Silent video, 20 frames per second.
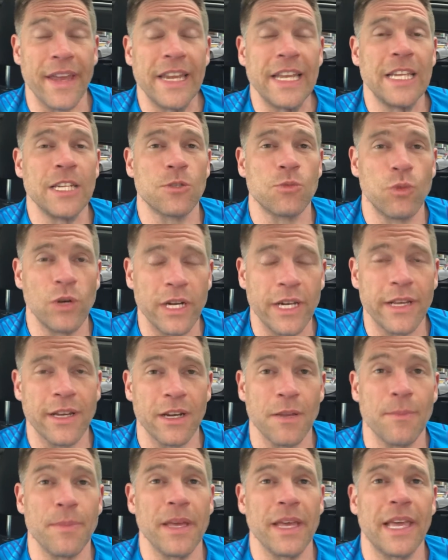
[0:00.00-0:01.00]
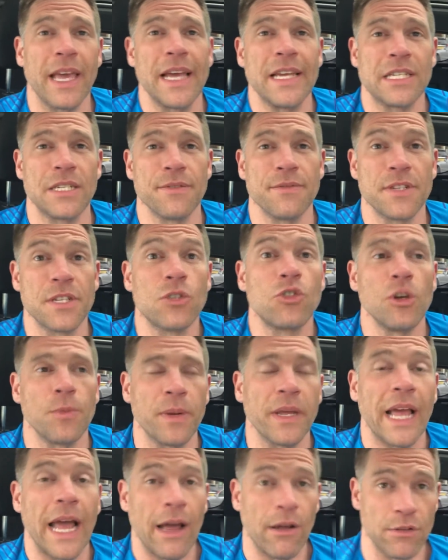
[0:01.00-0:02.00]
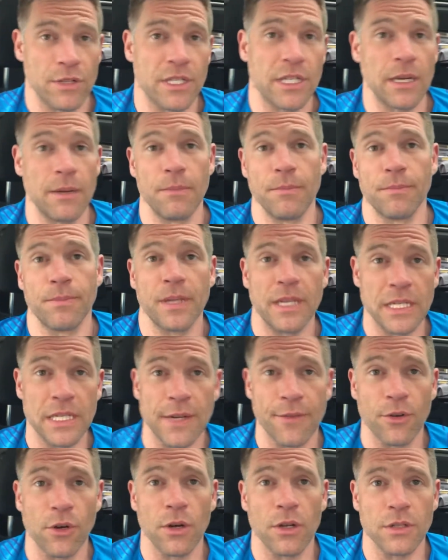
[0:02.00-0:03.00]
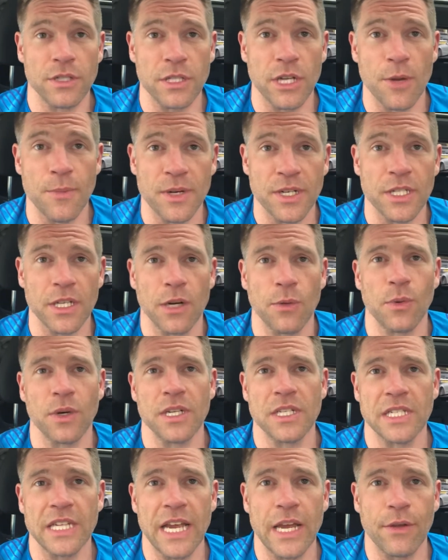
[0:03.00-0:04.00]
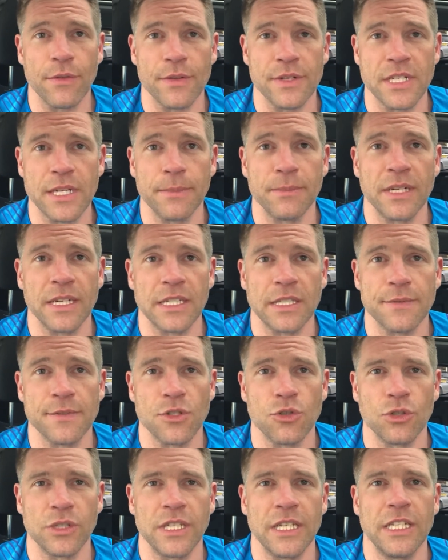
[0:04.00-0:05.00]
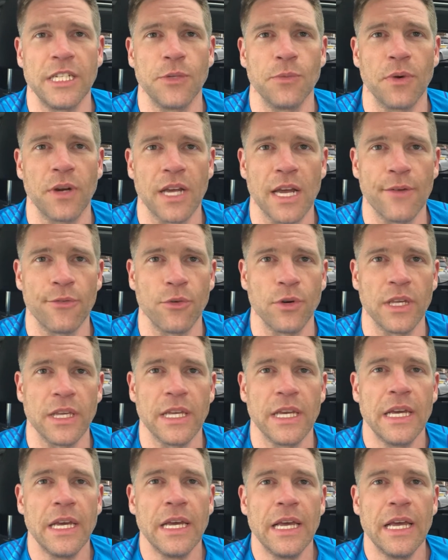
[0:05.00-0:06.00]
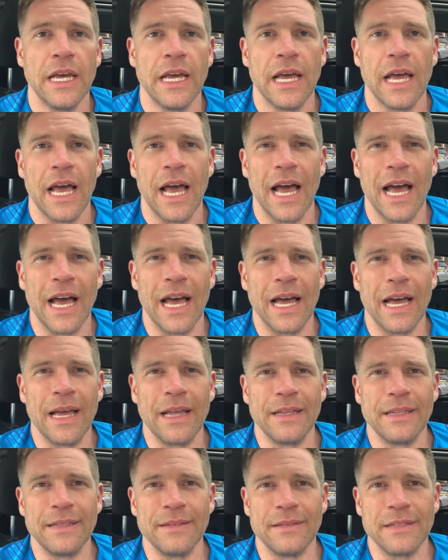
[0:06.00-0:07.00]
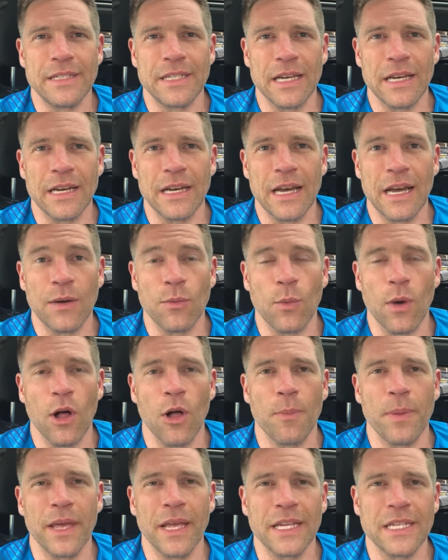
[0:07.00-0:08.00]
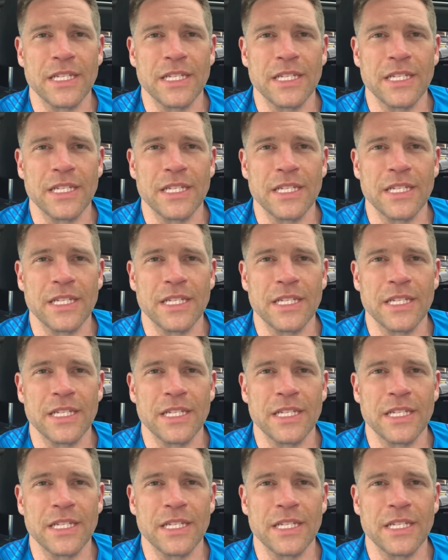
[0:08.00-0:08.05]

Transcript: And it is really going to be a case of stripping out some, because I've got so much that I want to say on the subject of strategic recovery and well-being.